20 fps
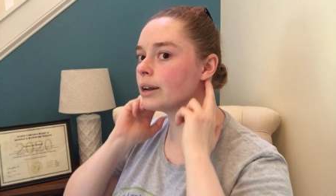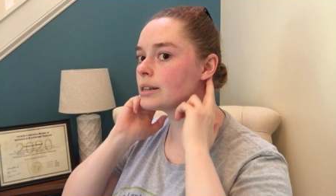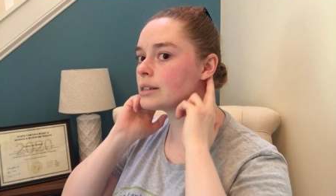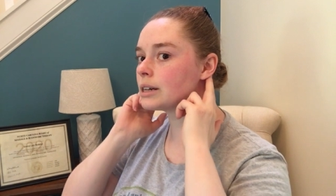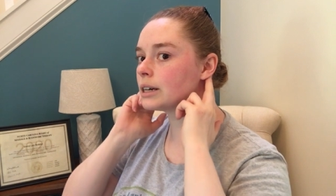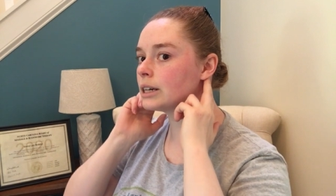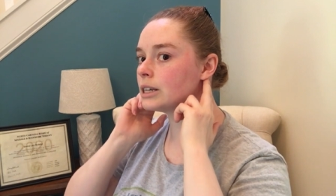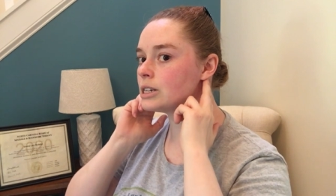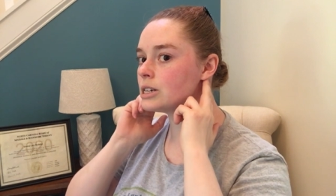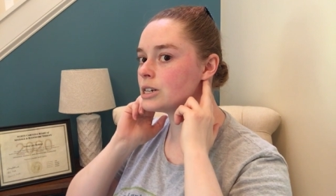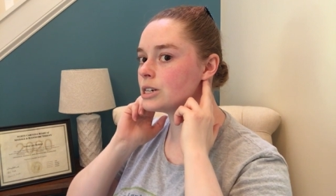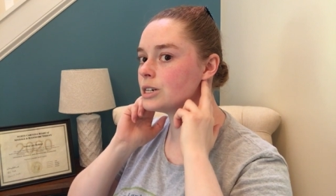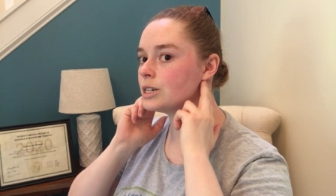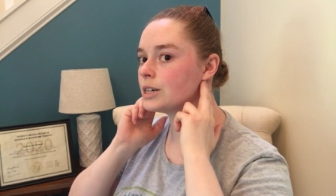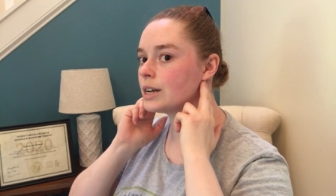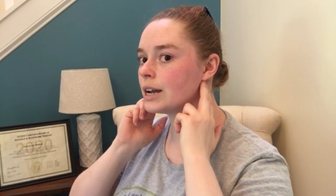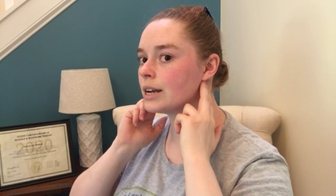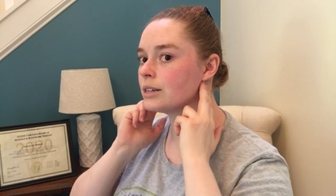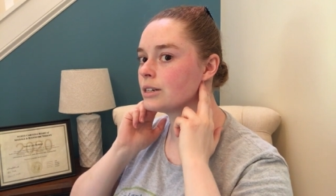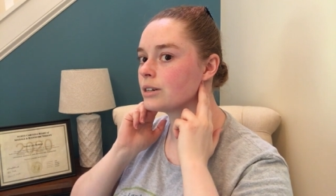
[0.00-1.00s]
as long as you're
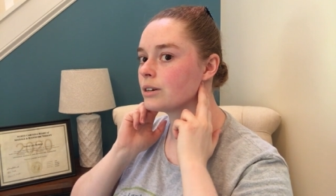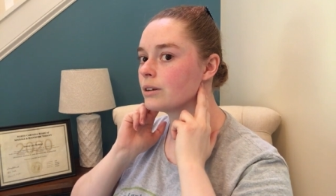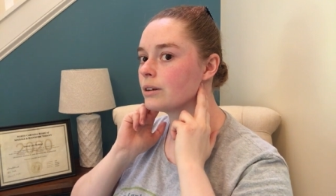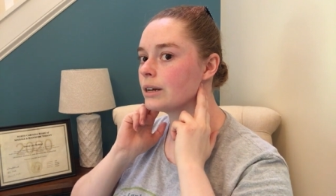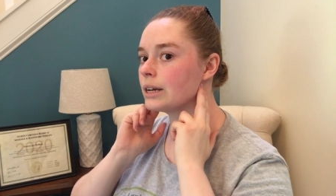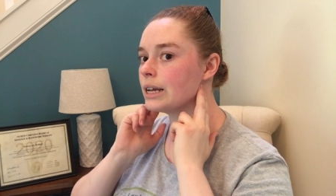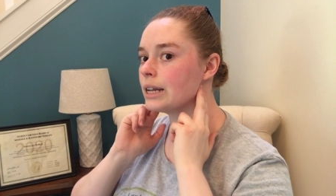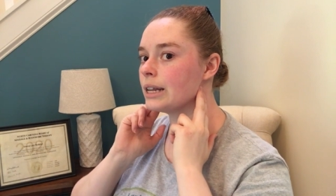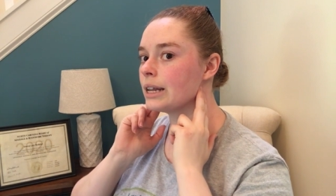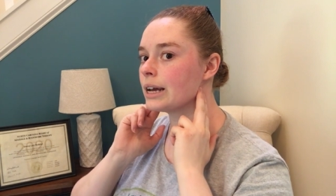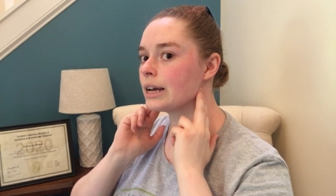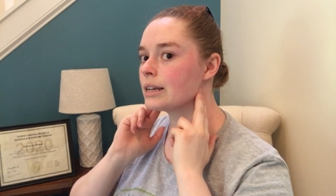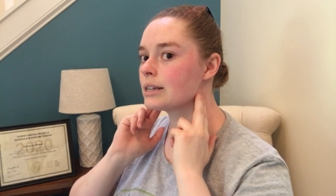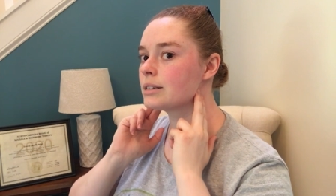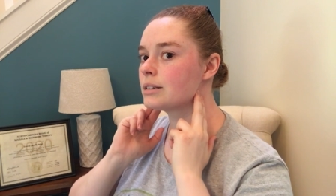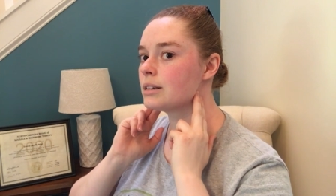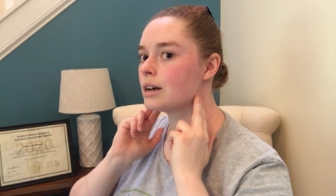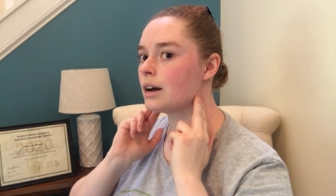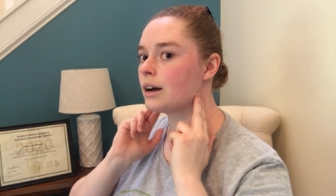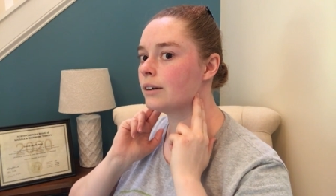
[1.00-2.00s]
gentle in that
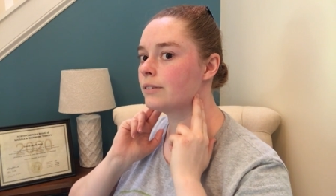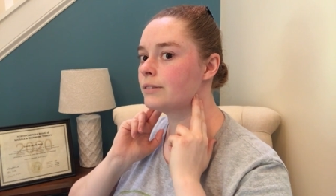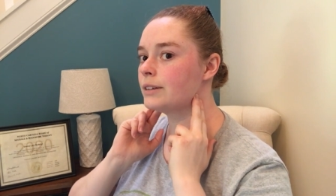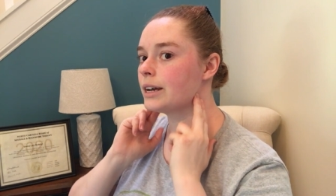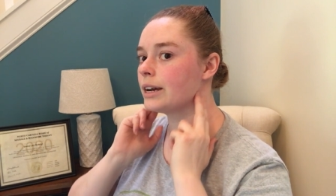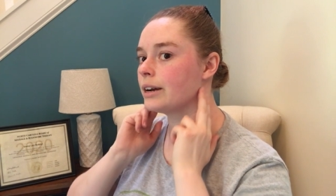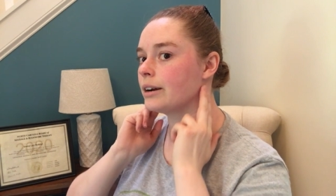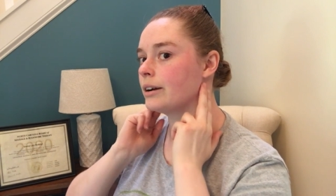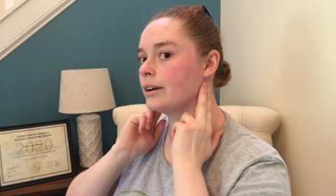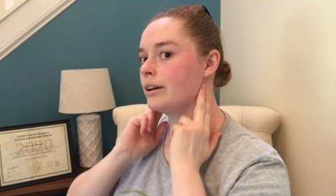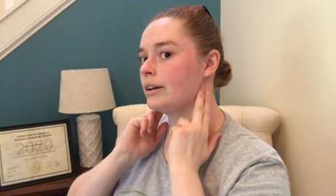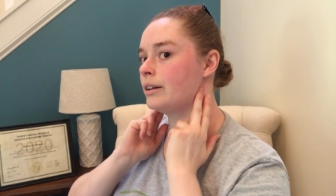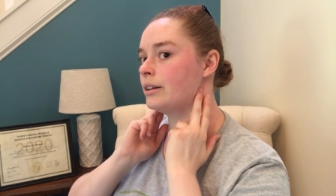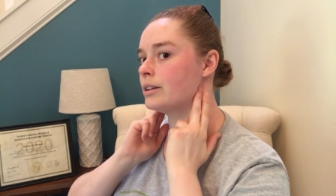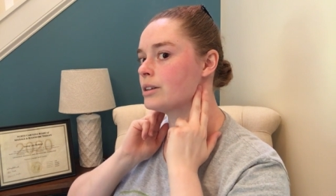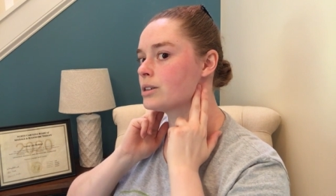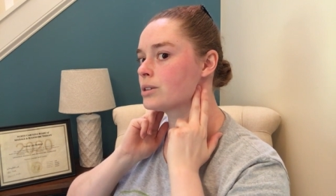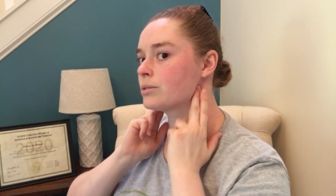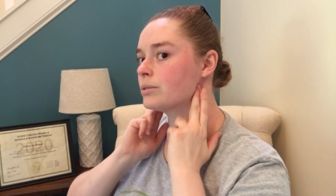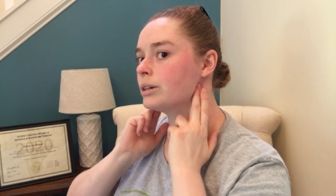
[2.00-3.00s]
soft area,
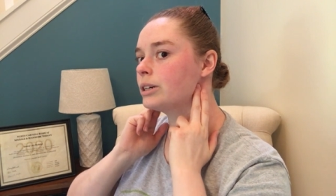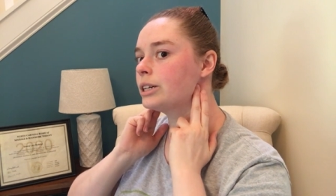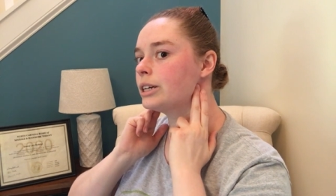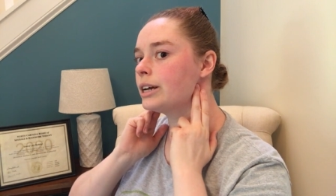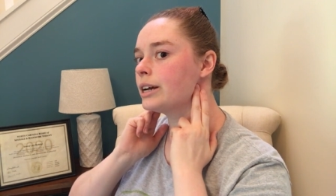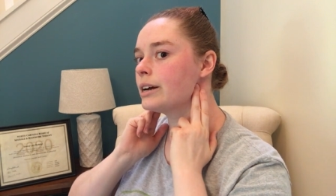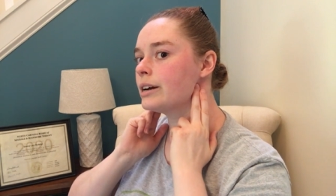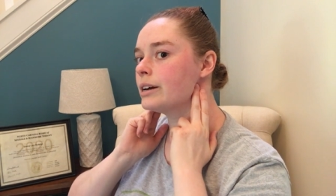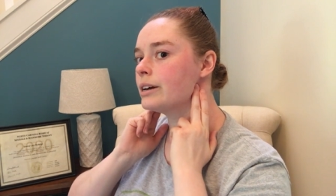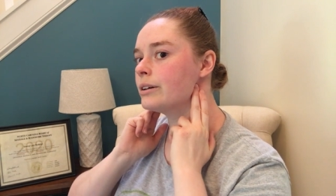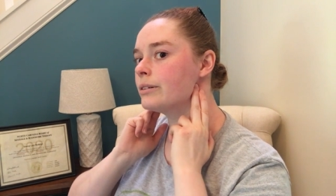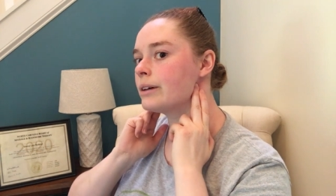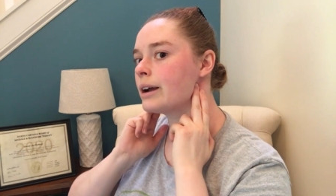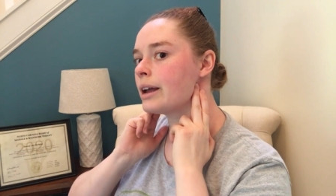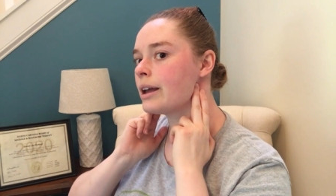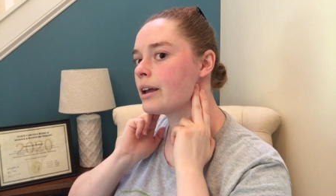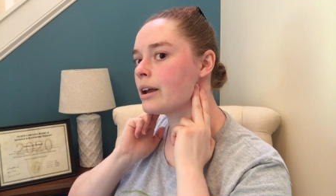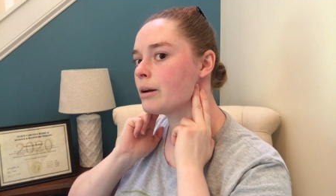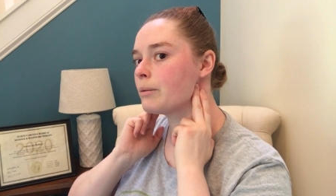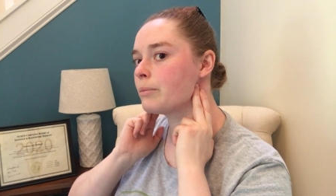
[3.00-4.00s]
the squishy area
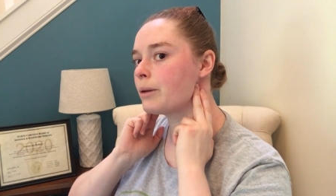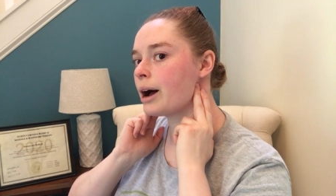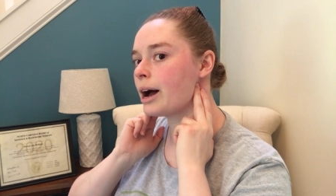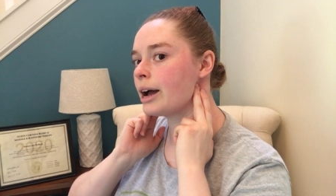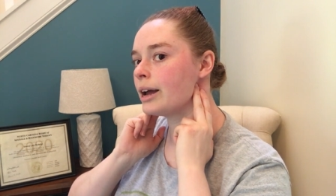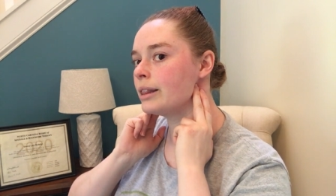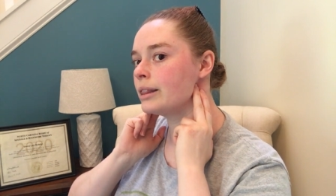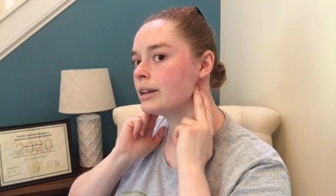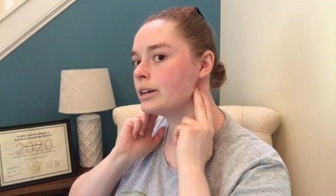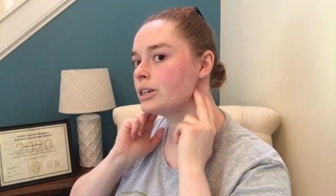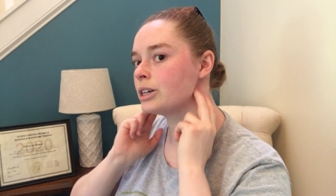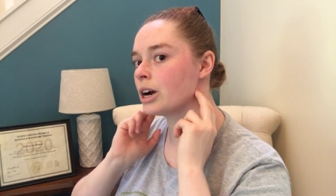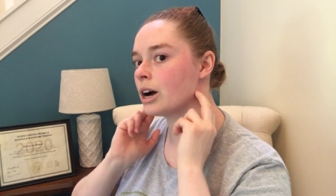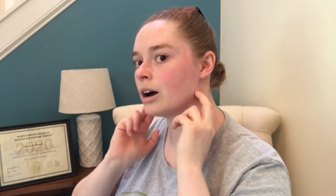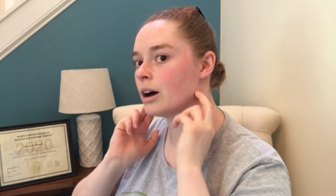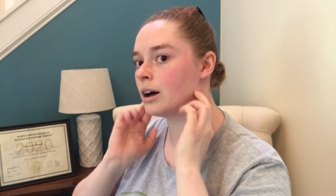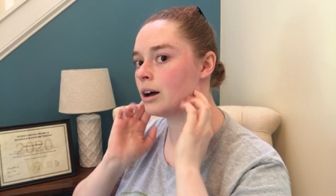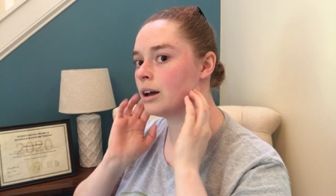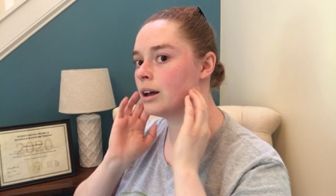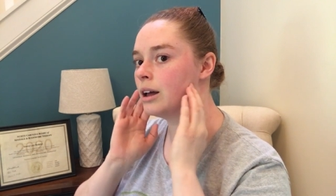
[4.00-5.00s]
right here behind the
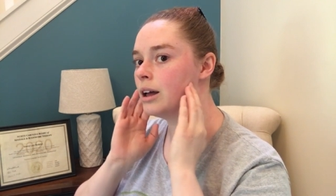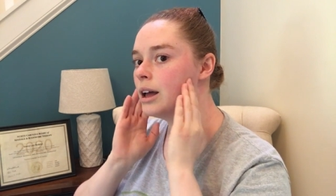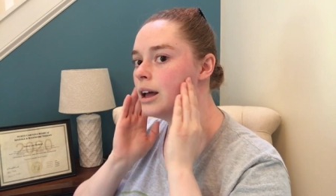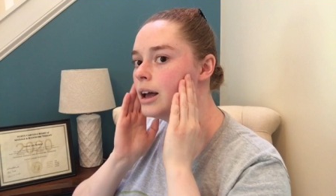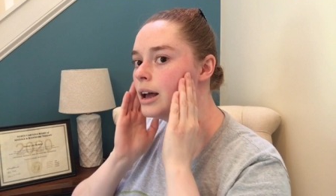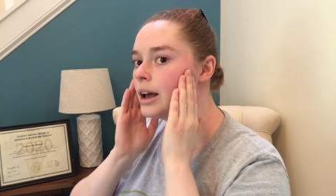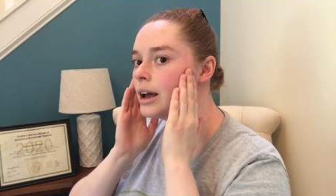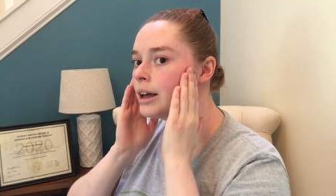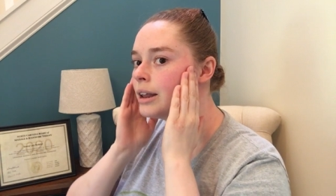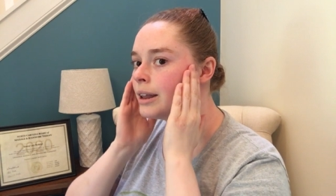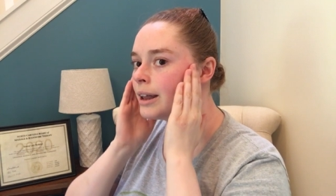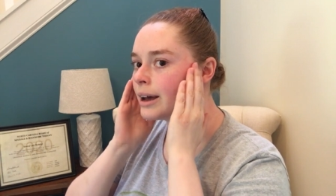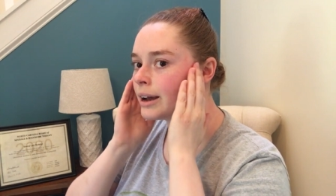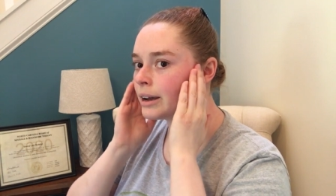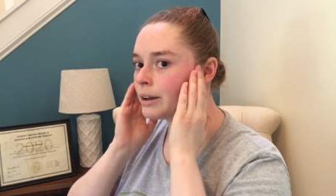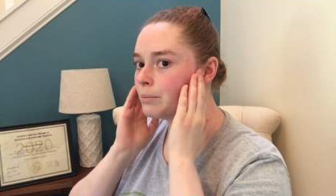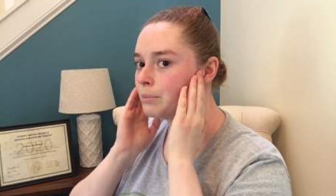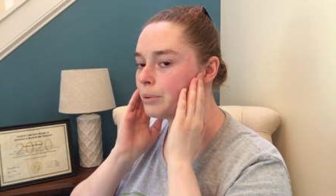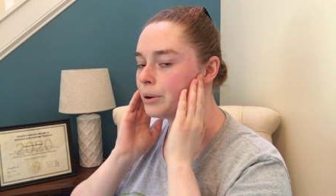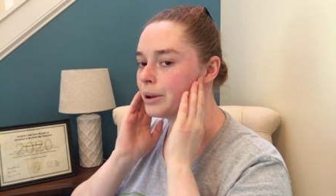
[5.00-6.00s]
jaw and
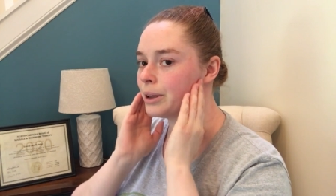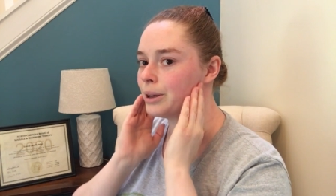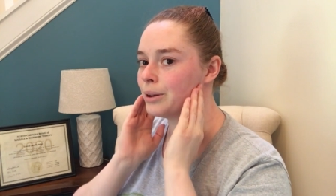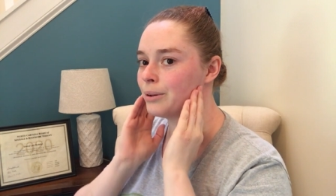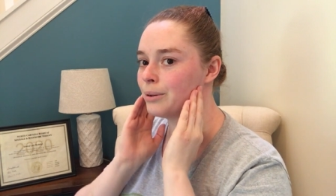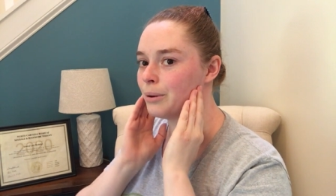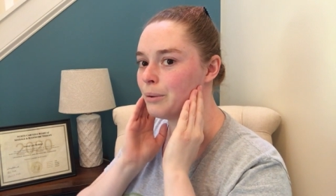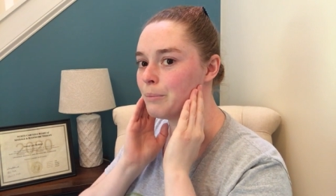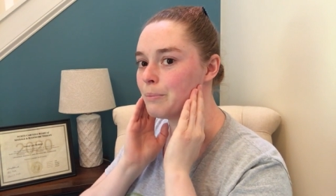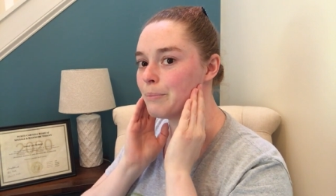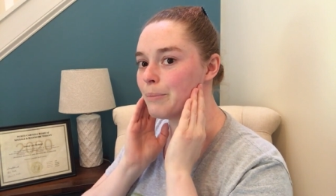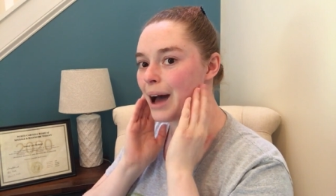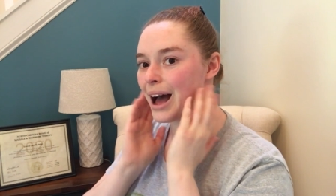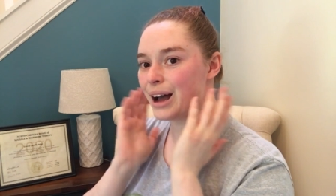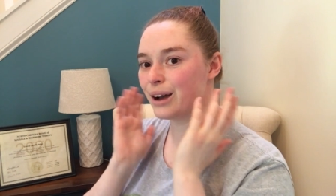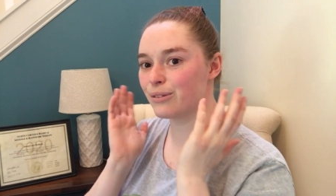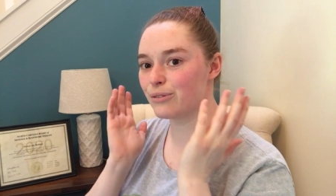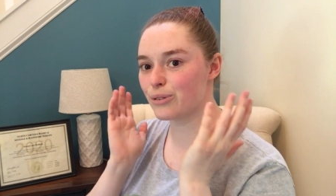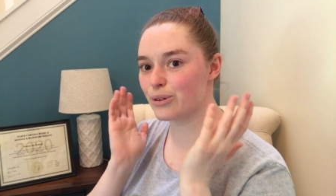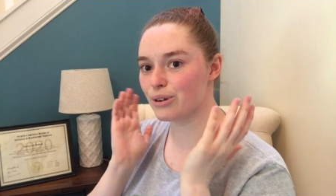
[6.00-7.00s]
that can bring you
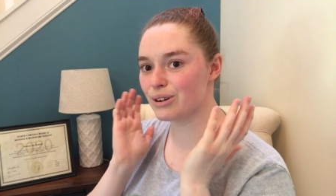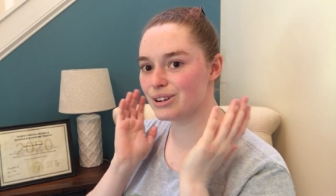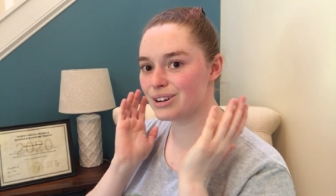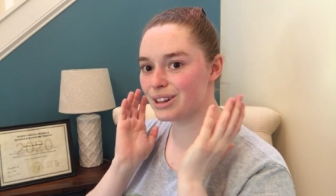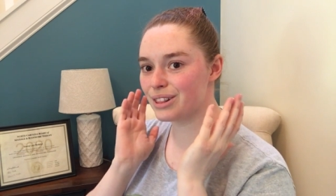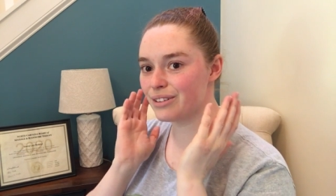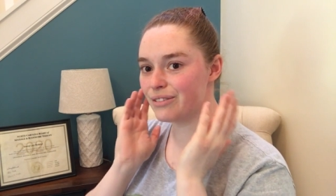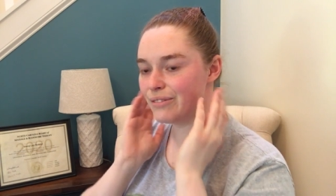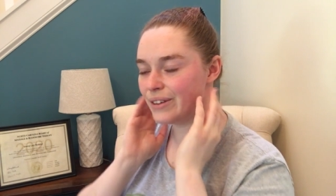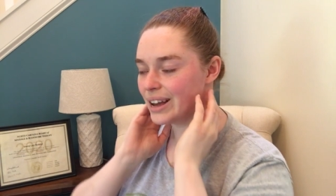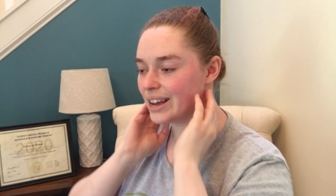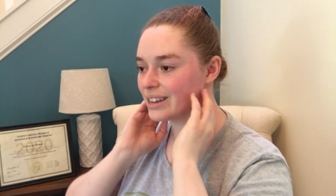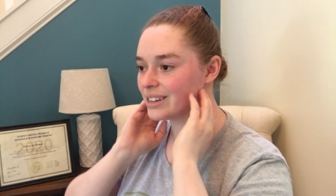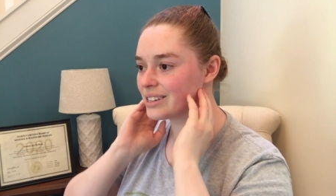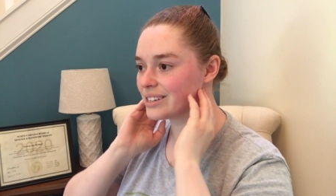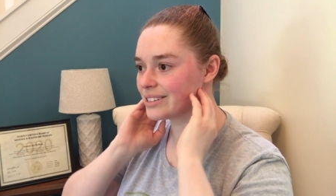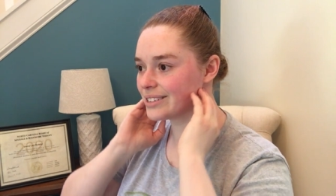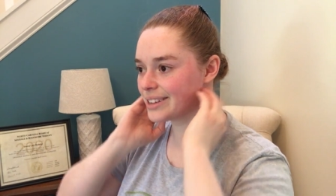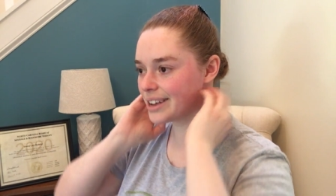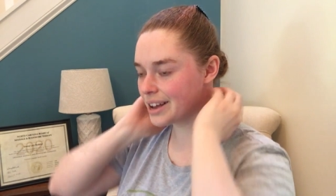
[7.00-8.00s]
back forward to the
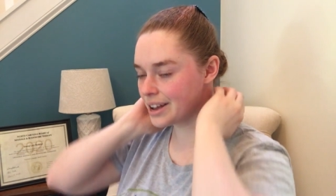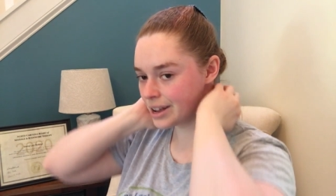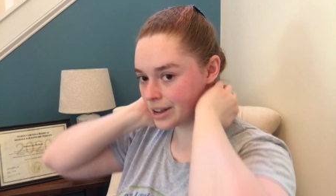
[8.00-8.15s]
face.